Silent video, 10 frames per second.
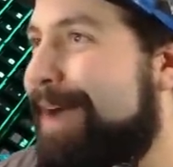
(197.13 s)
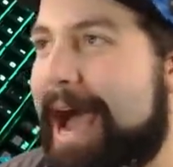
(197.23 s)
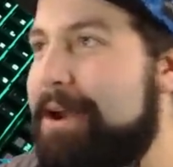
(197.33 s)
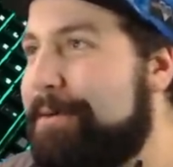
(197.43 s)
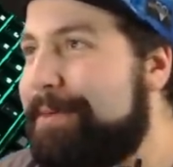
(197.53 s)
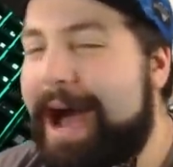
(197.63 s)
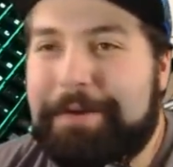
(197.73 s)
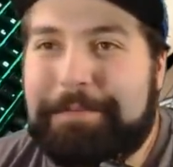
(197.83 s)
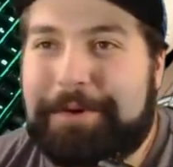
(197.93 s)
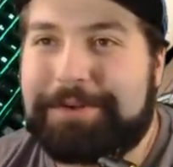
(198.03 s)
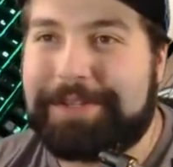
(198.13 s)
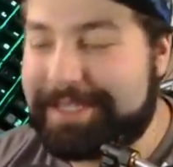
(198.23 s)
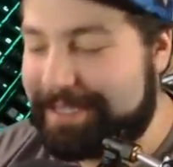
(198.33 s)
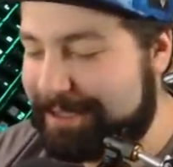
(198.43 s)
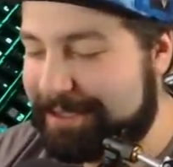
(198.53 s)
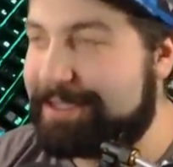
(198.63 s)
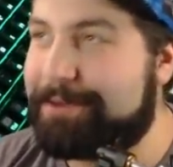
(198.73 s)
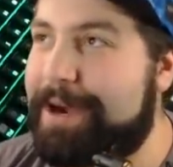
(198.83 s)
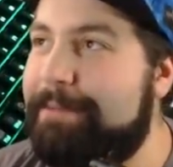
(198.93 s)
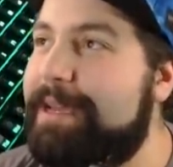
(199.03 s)
I don't, I don't personally listen to this
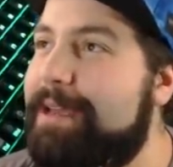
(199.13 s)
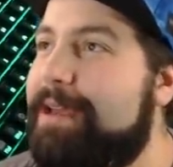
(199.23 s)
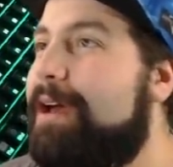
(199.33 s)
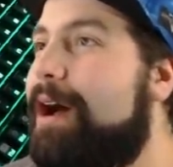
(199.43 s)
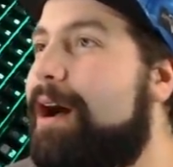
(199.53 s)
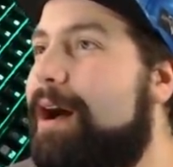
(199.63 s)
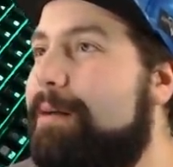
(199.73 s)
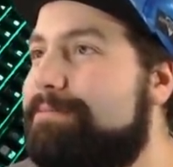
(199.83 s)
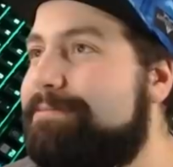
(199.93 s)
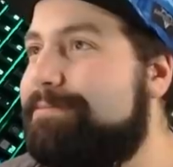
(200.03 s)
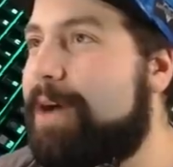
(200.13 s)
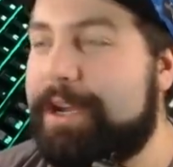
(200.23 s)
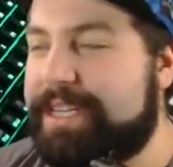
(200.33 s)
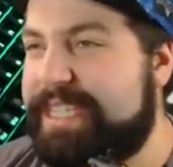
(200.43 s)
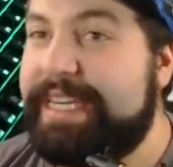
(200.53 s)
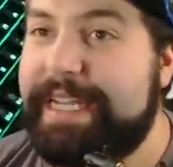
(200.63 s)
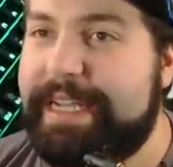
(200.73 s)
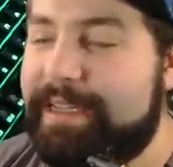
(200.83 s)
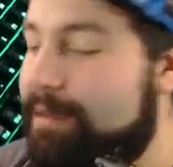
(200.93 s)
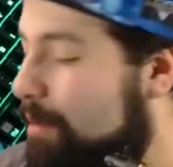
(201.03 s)
crap um, on a CD,